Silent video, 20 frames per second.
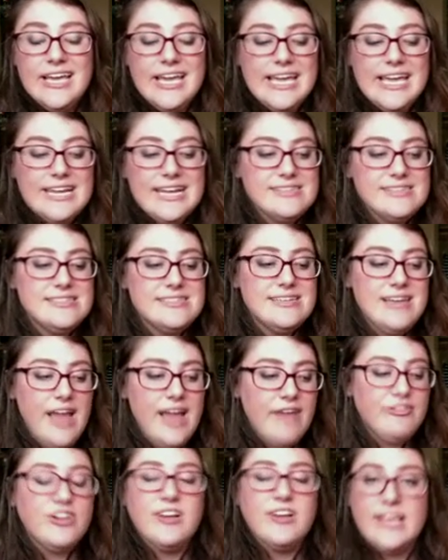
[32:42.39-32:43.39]
it is
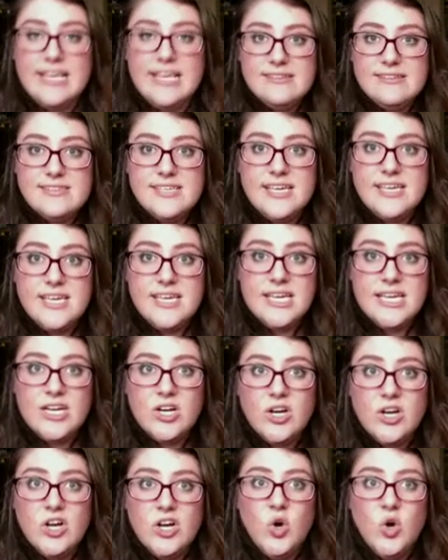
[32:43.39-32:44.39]
never easy
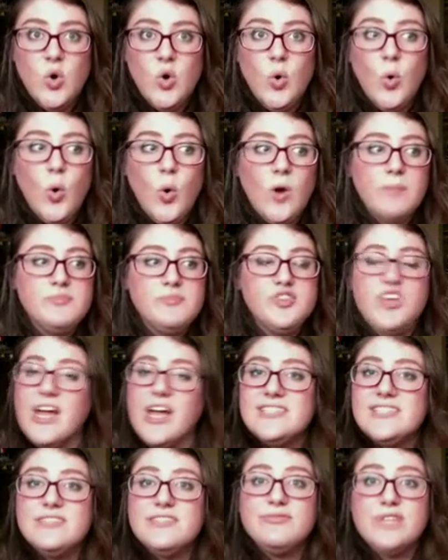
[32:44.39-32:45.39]
or
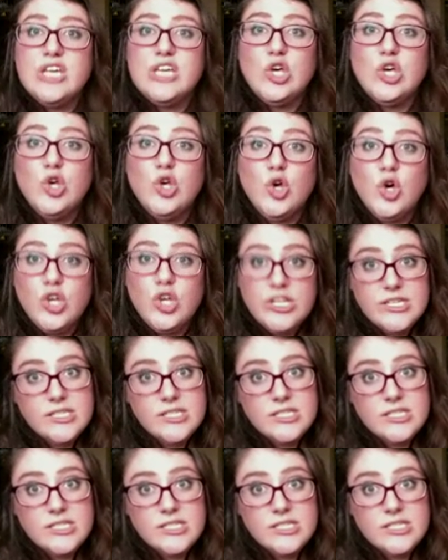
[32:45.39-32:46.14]
objectively good.